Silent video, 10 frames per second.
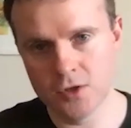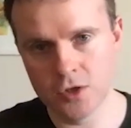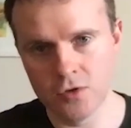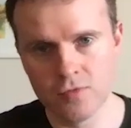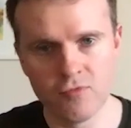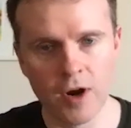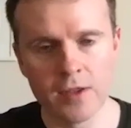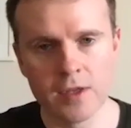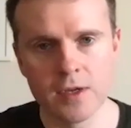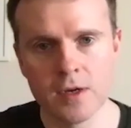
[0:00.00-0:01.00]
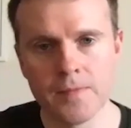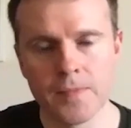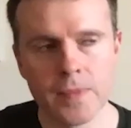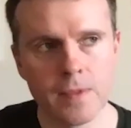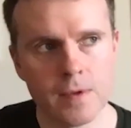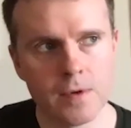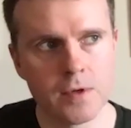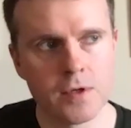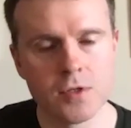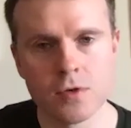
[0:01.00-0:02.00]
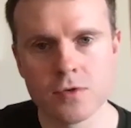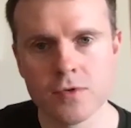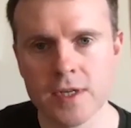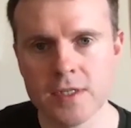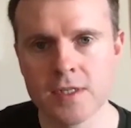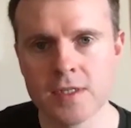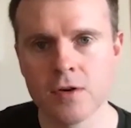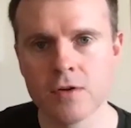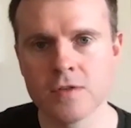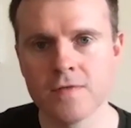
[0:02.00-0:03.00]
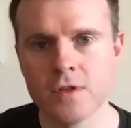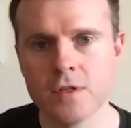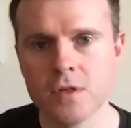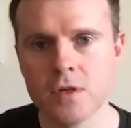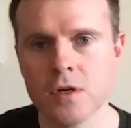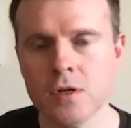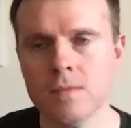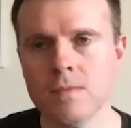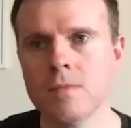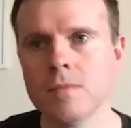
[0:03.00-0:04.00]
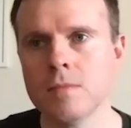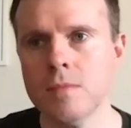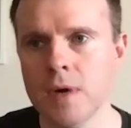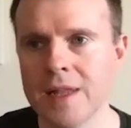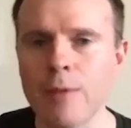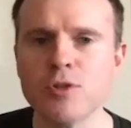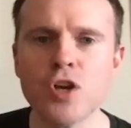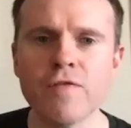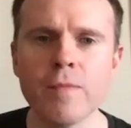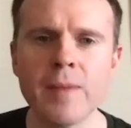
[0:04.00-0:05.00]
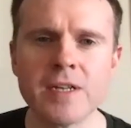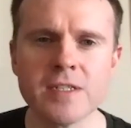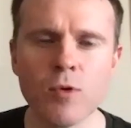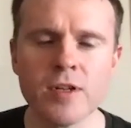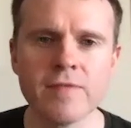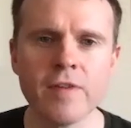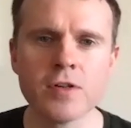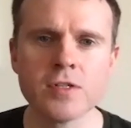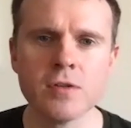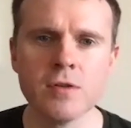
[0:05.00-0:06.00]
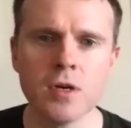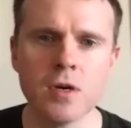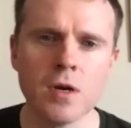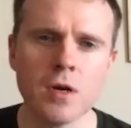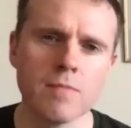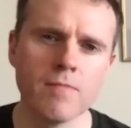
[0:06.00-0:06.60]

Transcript: to write the um, uh, doctoral thesis at Oxford, um, and that was good for me because I wanted to focus on uh,